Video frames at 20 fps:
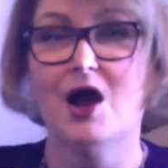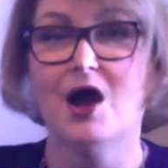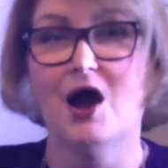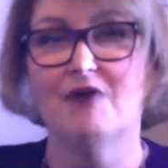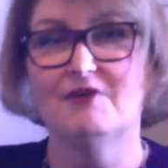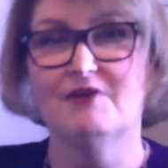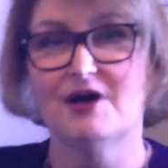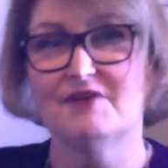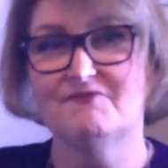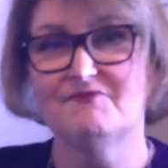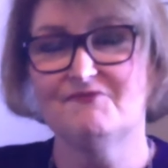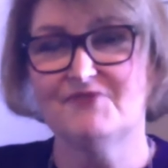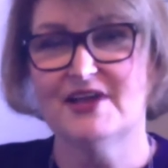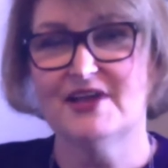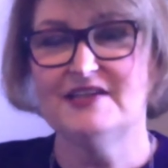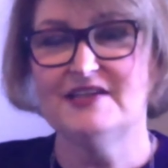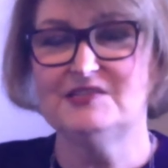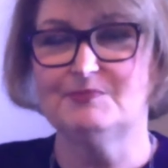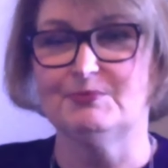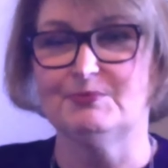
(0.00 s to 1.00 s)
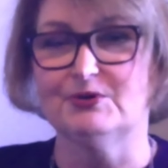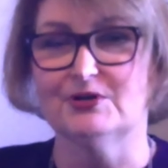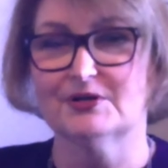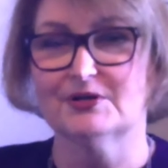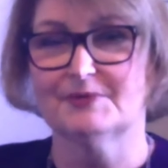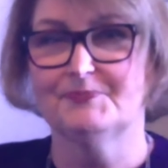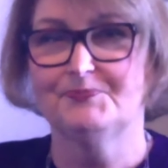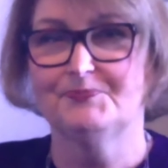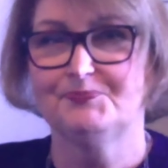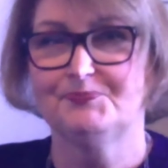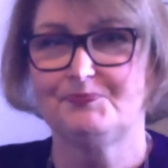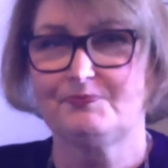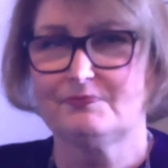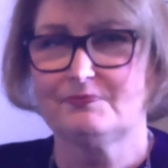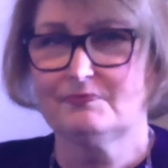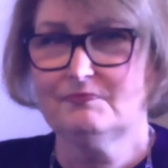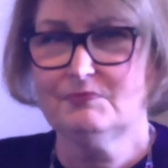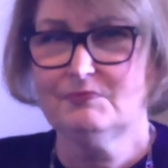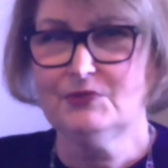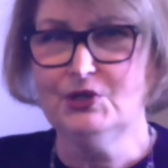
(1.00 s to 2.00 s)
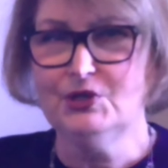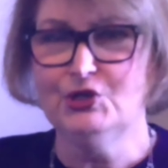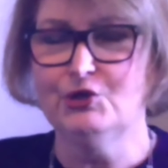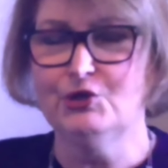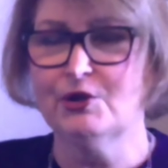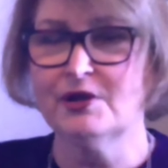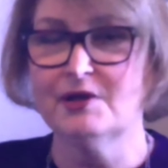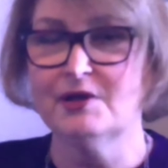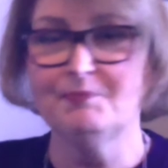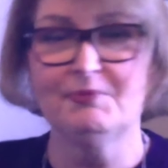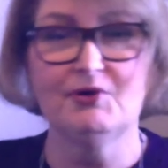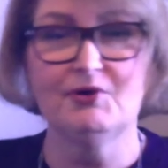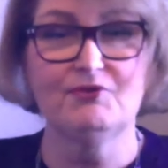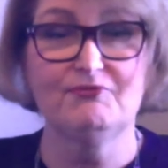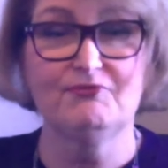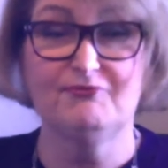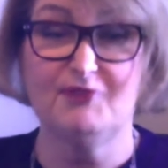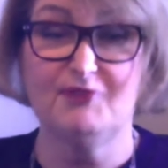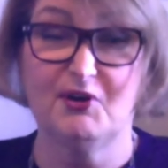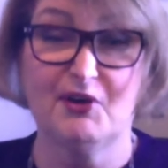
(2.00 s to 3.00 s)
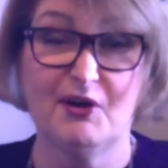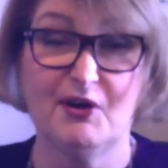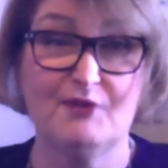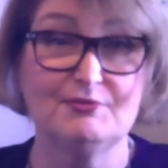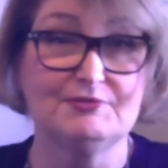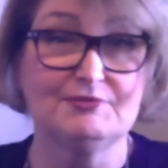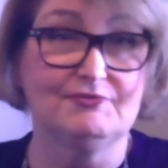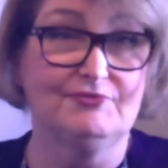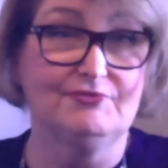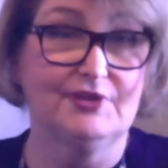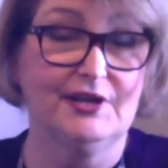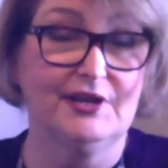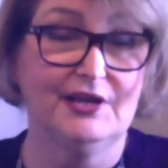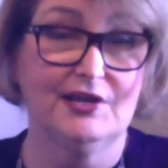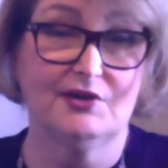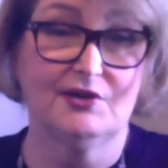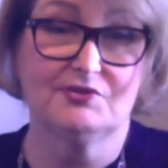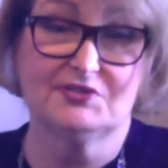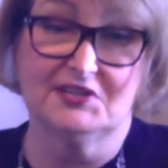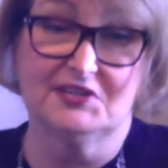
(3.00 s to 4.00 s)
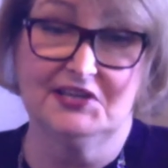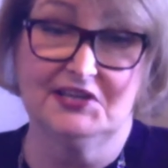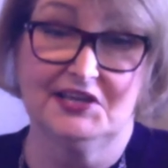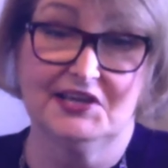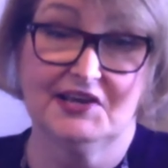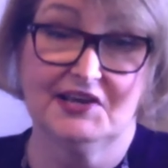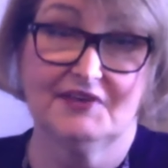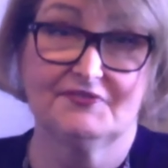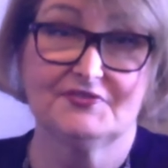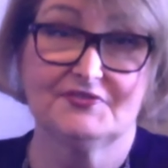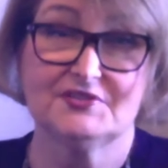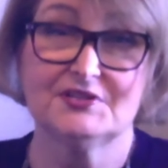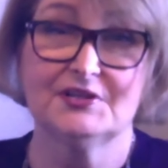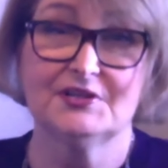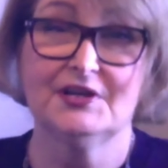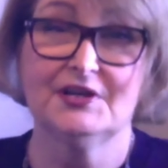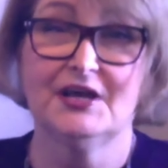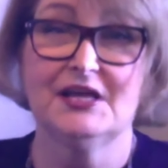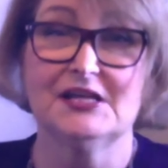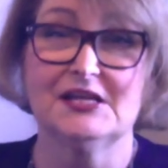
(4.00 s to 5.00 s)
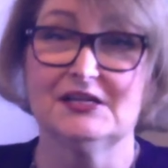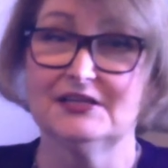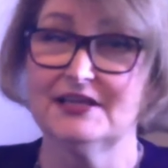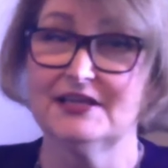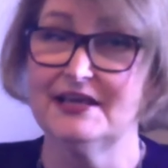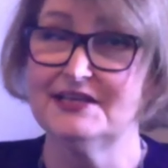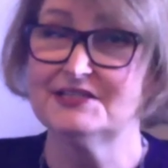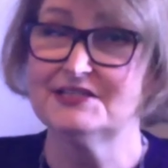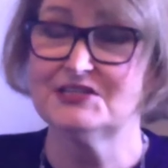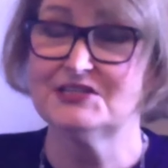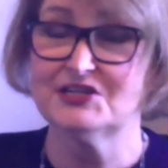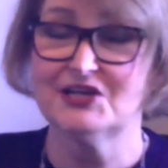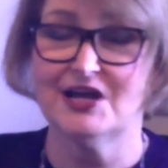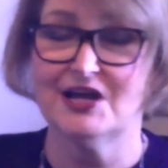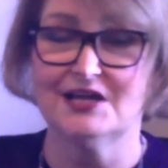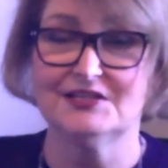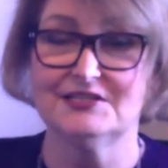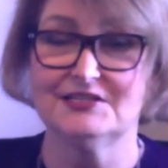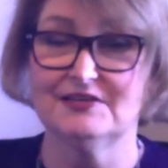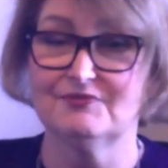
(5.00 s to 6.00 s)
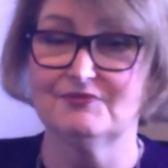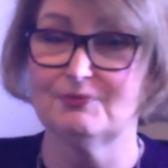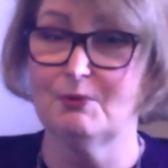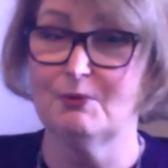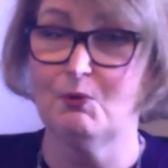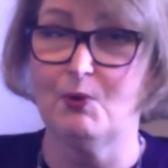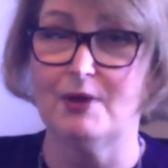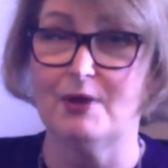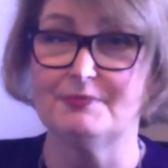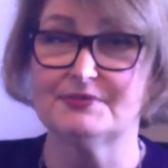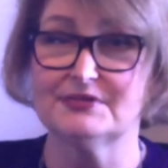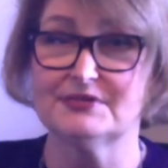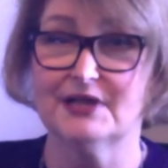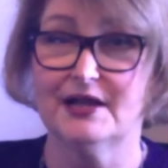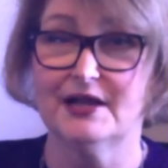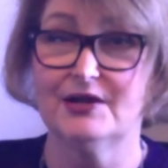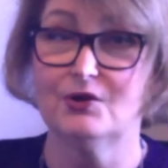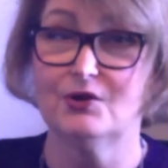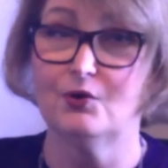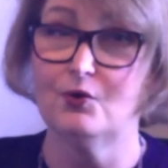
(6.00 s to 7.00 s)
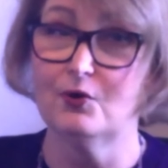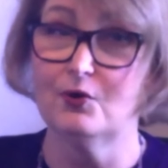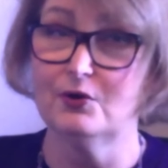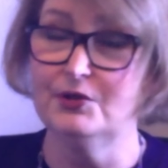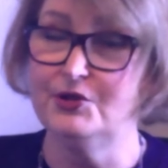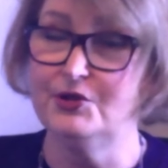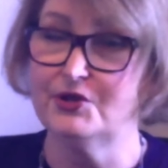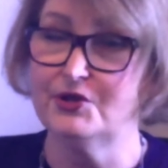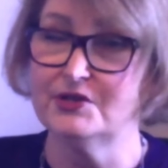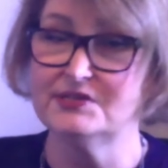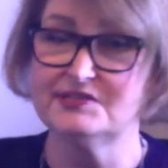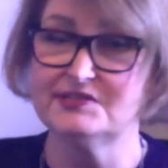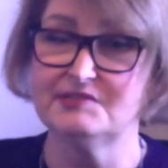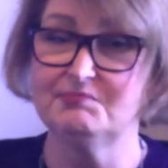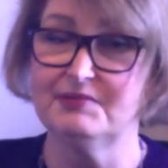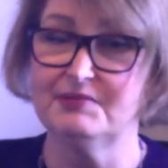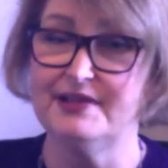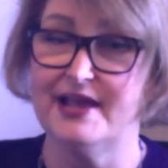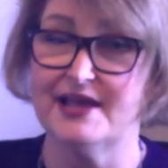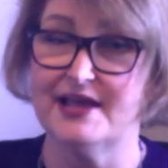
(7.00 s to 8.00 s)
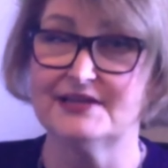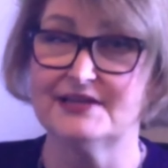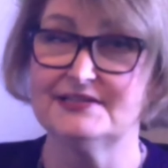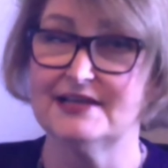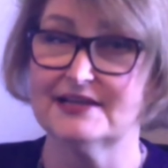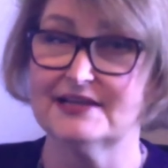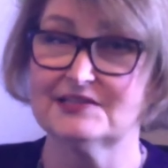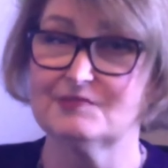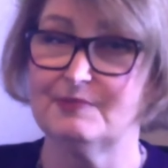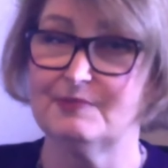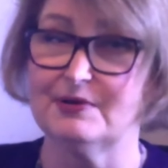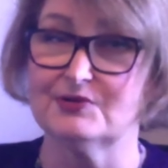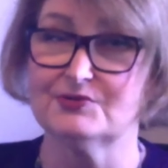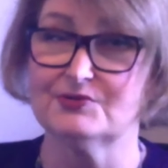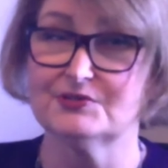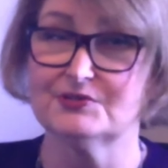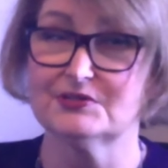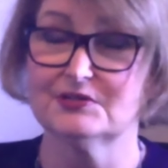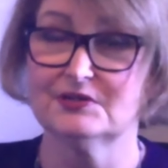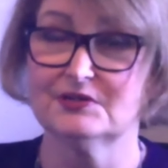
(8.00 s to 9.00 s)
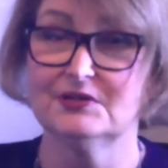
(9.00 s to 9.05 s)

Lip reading: On Facebook, you can upload photos, videos, GIFs, links to content from a website, or you can simply add a text post.